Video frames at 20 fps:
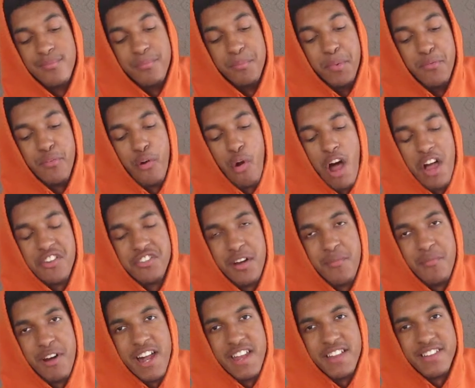Before I
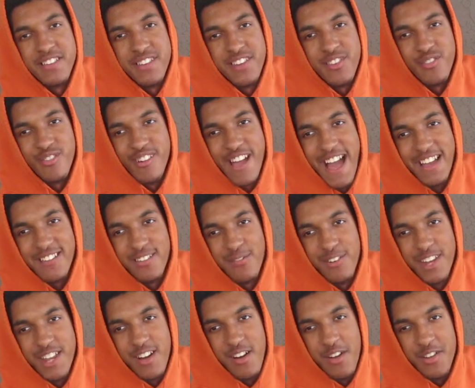jump right into this reaction
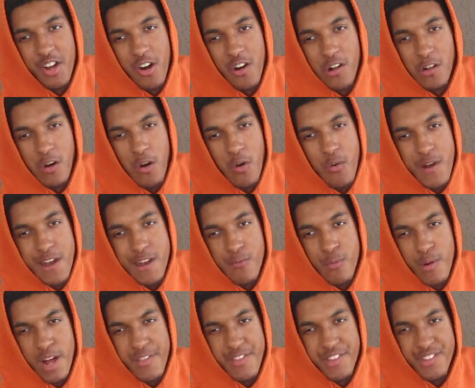video, y'all already
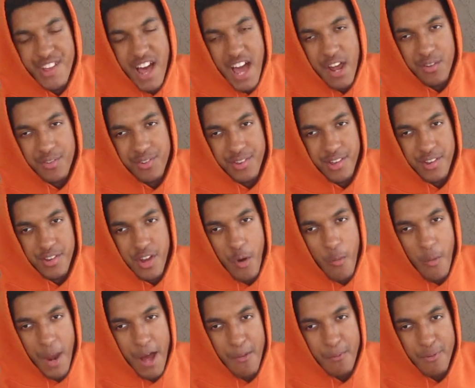read the title, so you know
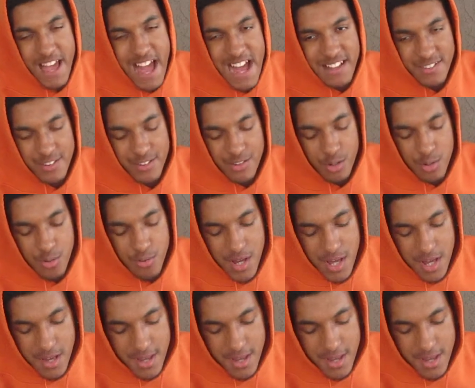what I'm reacting to.